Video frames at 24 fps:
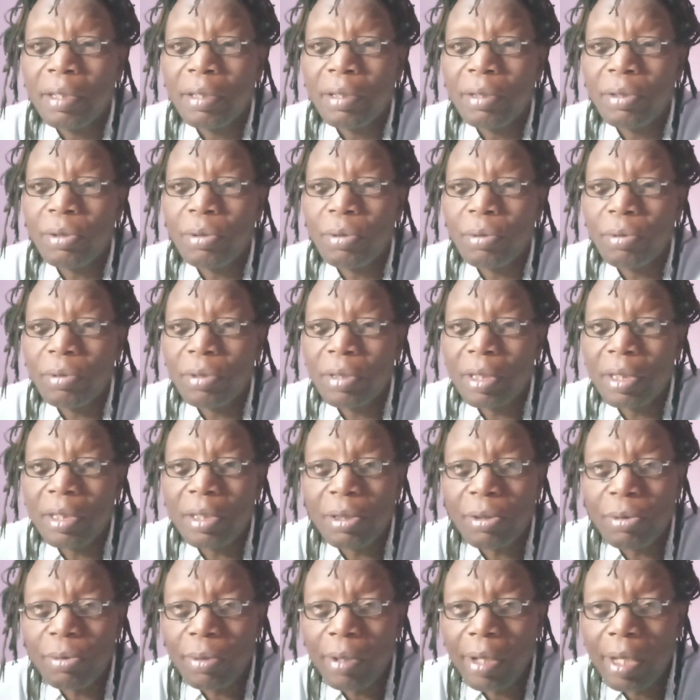So
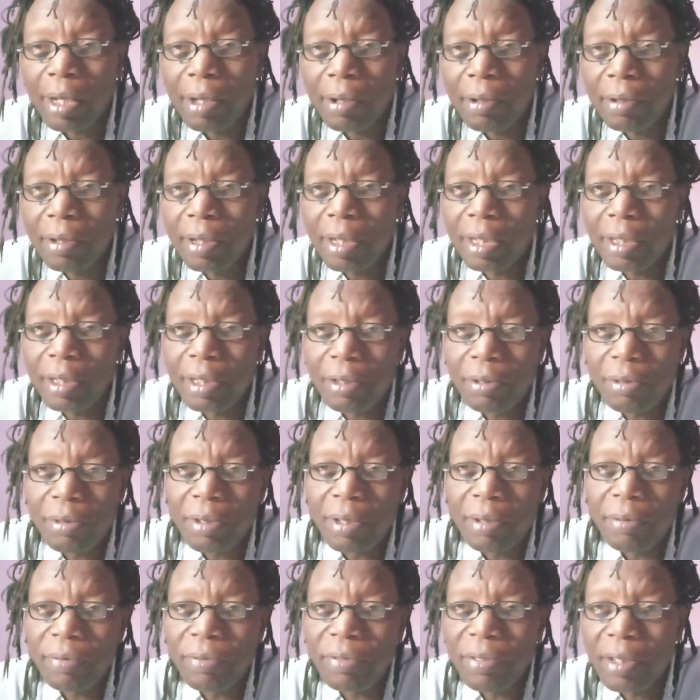since we are connected
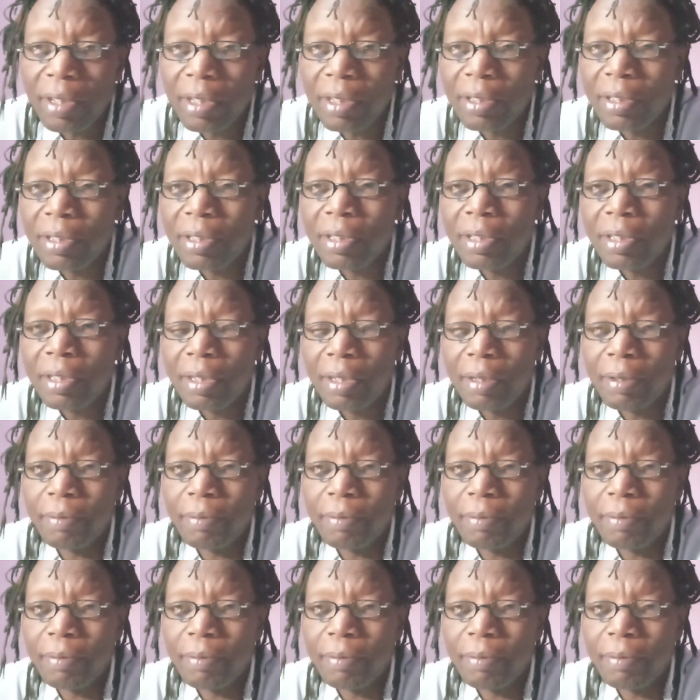the fields,